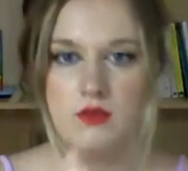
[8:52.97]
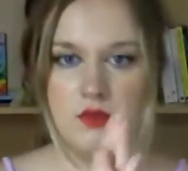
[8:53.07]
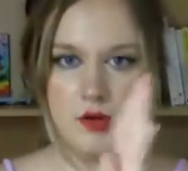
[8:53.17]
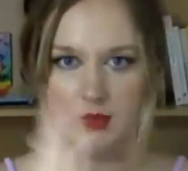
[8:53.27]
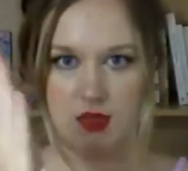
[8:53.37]

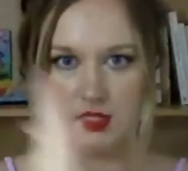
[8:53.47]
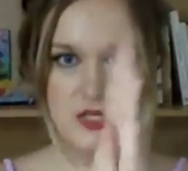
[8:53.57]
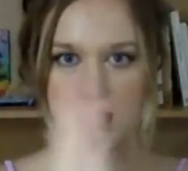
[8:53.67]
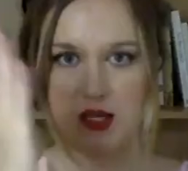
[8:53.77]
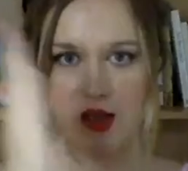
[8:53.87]
rub that
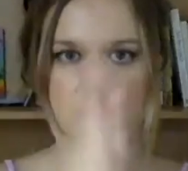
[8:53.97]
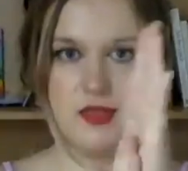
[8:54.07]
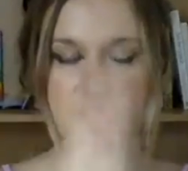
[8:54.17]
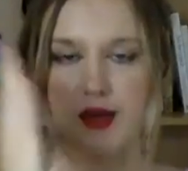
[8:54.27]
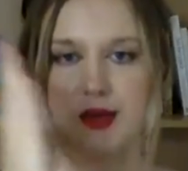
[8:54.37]

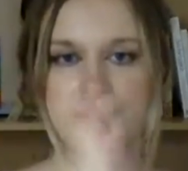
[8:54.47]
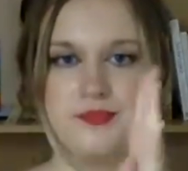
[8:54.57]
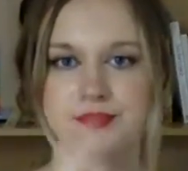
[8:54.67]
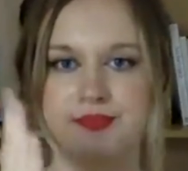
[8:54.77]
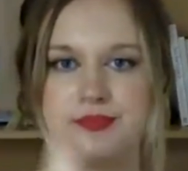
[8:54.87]
together,
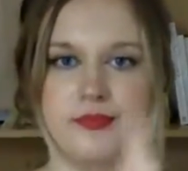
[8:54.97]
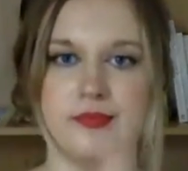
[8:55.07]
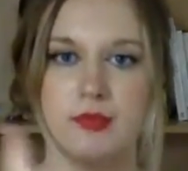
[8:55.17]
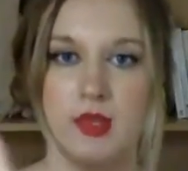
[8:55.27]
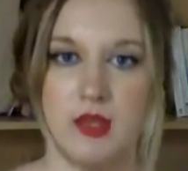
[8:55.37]

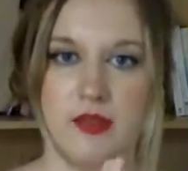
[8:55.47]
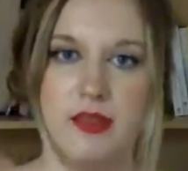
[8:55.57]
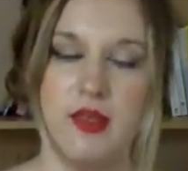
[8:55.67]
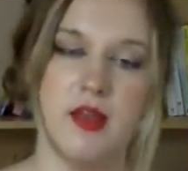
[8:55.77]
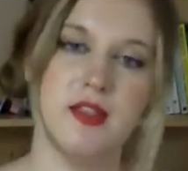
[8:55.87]

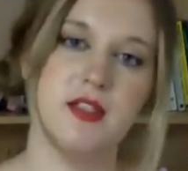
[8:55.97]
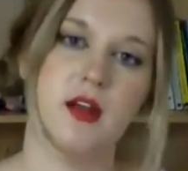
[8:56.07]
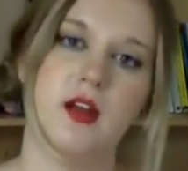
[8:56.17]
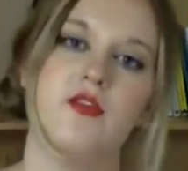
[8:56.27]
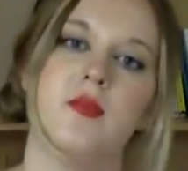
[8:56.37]
then
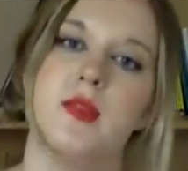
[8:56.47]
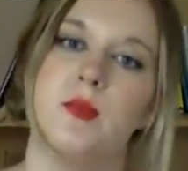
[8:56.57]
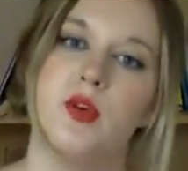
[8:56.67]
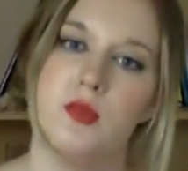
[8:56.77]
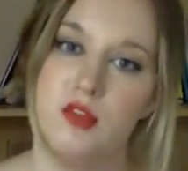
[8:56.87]
starting from the
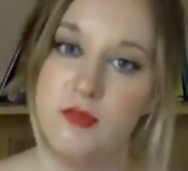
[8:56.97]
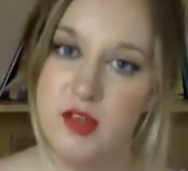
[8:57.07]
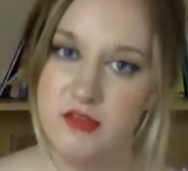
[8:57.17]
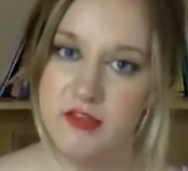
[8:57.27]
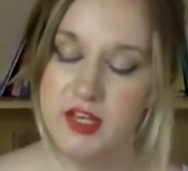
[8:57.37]
bottom of
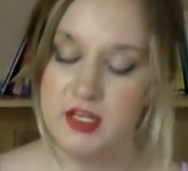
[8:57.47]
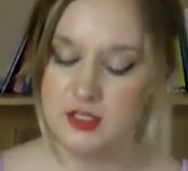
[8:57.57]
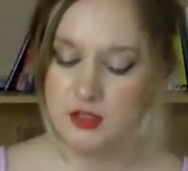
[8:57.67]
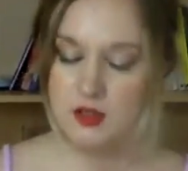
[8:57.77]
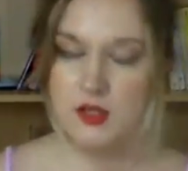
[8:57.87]
my
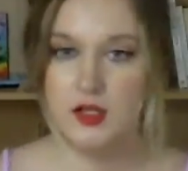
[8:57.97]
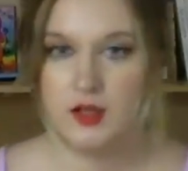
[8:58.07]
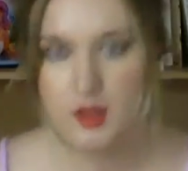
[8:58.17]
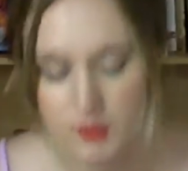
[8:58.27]
feet, I